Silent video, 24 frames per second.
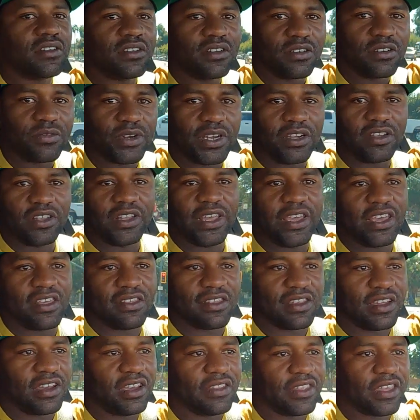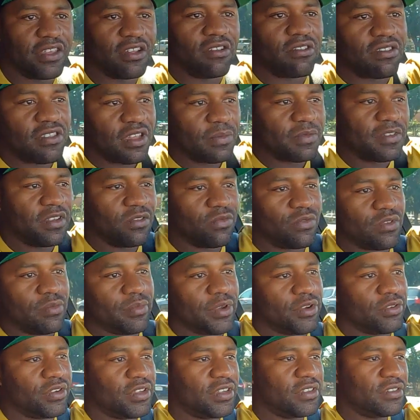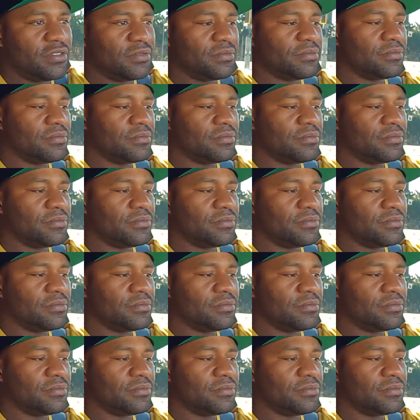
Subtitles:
around Lakeside that goes up to Ramona.